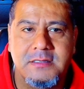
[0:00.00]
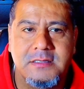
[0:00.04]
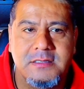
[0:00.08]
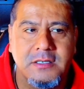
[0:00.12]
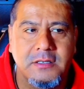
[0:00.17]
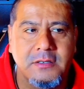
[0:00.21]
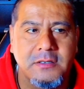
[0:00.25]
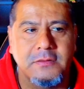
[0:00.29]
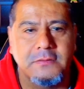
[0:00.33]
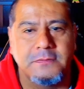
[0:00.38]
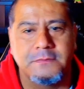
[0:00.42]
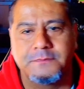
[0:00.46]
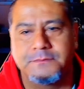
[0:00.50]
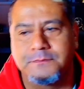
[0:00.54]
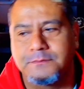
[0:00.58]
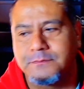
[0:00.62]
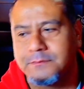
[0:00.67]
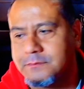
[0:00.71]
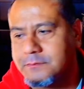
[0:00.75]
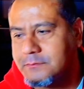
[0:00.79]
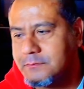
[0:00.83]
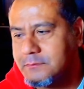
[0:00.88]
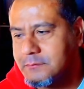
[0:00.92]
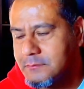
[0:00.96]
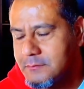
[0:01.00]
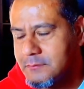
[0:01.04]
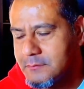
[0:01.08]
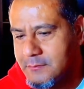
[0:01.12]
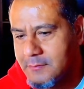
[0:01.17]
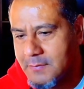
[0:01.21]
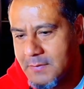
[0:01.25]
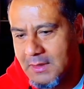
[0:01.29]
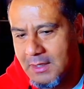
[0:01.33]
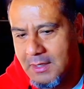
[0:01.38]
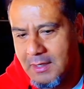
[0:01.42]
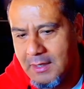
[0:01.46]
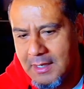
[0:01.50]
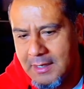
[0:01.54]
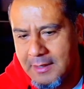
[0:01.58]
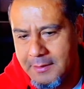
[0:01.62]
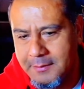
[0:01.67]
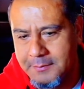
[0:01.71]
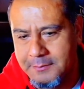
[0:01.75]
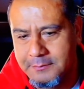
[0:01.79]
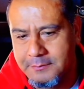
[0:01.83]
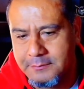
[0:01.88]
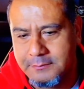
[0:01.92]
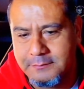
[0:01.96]
So
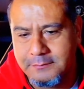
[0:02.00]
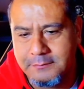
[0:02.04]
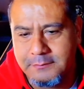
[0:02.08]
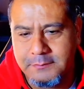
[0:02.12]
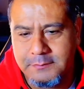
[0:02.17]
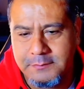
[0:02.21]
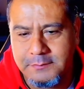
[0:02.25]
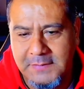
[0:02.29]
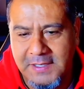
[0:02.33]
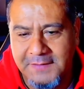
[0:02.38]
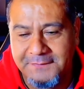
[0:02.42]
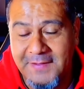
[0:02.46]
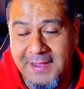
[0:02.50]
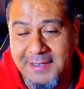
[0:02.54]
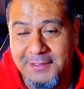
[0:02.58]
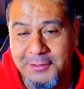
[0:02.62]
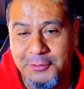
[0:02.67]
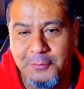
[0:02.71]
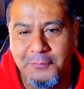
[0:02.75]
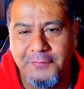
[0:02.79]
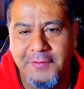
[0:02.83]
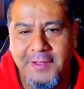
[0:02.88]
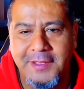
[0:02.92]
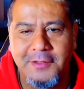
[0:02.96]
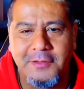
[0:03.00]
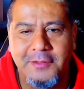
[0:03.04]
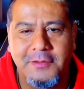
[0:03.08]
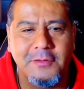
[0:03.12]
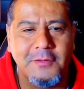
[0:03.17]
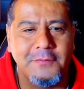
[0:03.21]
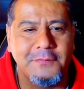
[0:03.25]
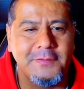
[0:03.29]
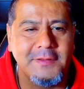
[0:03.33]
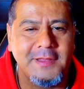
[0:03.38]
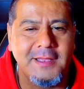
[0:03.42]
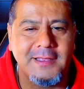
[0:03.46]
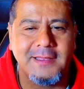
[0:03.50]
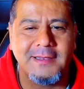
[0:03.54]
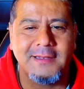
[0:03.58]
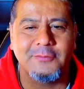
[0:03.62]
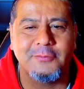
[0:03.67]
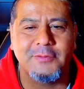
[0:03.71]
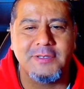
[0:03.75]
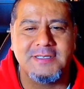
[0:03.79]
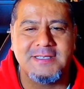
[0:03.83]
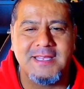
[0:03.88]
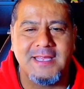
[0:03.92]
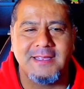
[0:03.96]
if I do fail, hopefully I get to
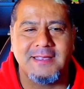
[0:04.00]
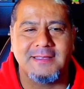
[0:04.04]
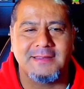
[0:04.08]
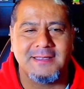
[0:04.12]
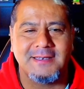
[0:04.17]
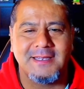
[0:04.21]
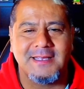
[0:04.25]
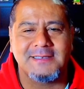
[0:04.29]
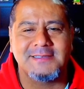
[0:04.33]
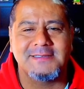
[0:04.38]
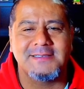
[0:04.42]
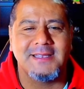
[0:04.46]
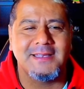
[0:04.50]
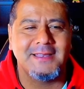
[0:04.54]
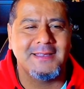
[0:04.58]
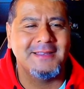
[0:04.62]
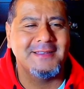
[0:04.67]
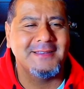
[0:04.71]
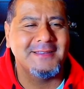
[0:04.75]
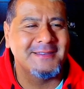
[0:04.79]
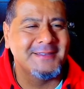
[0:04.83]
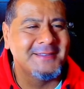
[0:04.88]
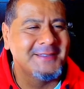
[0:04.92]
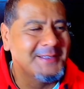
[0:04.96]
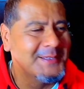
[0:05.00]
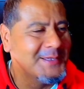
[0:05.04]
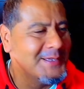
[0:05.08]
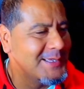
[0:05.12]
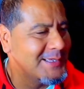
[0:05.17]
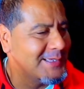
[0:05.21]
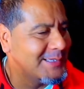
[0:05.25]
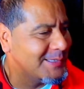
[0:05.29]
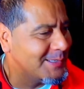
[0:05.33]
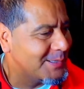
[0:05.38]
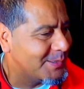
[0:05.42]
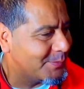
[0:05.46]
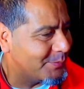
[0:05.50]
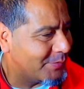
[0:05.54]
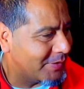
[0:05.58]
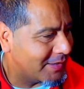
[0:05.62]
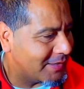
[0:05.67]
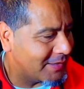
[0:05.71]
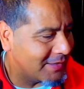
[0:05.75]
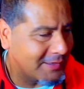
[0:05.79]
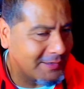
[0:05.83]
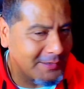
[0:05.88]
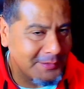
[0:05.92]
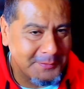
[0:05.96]
retake it the next day.
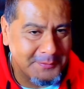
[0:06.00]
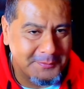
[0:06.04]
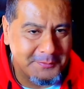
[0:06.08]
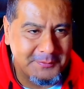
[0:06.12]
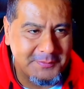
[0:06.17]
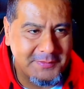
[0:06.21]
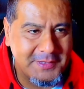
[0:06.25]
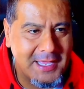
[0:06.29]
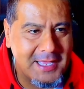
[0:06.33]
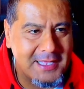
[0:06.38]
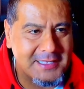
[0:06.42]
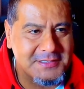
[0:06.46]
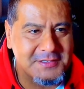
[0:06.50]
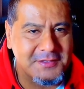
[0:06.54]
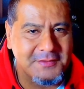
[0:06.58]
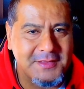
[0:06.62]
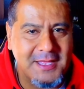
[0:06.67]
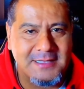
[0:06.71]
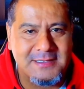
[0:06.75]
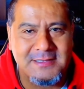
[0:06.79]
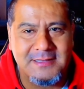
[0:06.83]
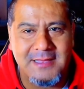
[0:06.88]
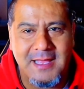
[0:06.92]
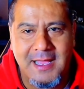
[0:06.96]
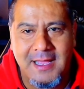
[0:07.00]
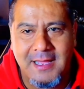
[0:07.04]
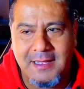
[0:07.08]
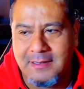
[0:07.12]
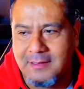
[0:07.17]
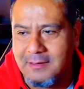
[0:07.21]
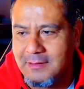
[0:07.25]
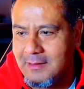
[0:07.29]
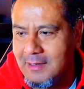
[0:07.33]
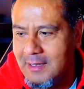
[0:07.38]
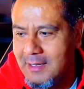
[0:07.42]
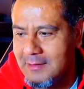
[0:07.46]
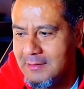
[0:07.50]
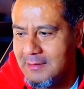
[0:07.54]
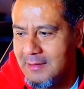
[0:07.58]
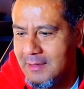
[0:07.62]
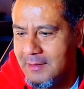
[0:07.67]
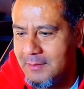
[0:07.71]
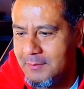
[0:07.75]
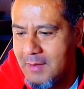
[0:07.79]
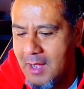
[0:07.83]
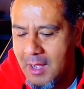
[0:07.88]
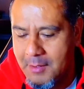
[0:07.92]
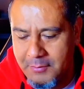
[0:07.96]
But yeah, so that's that. And
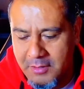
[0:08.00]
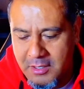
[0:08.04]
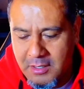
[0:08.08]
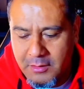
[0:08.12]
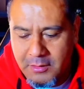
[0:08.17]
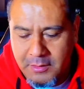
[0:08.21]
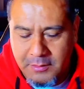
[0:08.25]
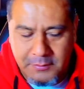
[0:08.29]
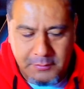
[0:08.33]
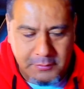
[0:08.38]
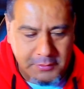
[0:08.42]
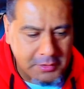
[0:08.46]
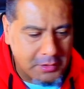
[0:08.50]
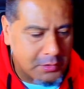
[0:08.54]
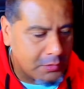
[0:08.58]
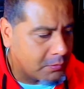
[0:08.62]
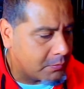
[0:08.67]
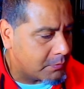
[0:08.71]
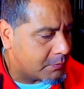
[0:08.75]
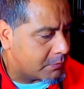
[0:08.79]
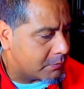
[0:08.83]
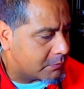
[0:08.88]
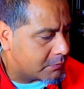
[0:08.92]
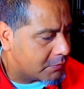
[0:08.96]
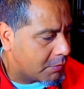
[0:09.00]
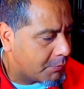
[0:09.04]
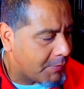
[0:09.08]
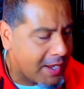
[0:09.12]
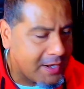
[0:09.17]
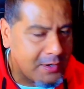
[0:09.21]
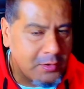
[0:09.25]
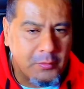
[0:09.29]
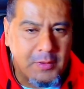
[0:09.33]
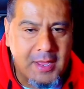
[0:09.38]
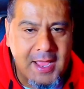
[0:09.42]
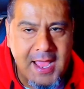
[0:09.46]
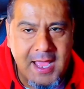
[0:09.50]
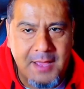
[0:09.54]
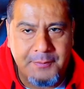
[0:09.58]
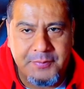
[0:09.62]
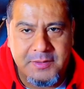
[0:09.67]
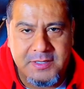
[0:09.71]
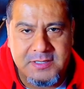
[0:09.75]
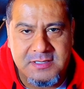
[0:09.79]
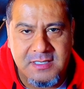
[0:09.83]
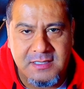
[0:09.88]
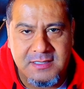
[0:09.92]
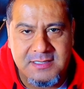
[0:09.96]
then I'm going to, you know, no matter what
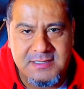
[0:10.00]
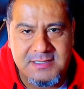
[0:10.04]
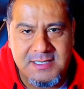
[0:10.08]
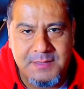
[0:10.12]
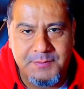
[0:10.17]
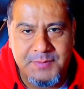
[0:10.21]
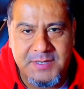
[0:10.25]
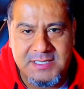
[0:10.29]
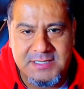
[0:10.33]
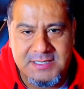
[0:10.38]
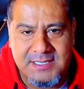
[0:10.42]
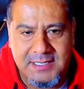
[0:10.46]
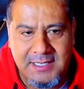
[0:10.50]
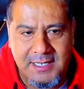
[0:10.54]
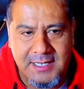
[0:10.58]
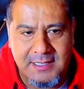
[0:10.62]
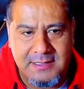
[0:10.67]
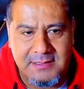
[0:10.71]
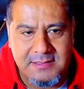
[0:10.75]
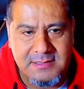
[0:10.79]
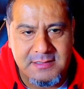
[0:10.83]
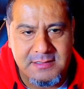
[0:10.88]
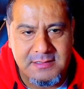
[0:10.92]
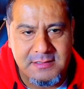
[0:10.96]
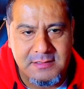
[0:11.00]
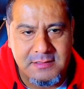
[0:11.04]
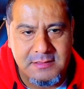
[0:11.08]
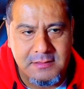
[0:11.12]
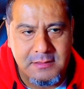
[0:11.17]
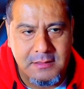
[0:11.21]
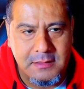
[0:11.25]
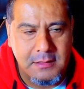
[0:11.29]
happens on the CPTS,